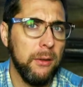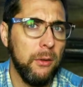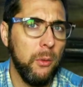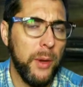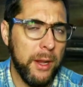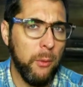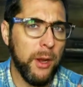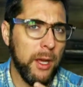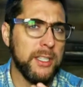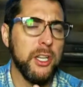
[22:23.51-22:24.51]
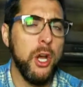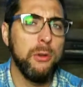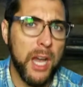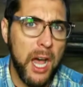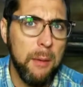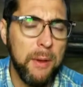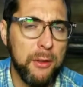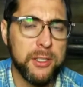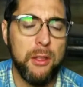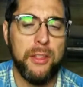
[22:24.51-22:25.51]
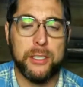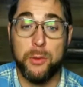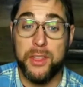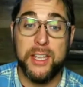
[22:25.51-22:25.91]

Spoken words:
we it's a no duh, but there's other things with this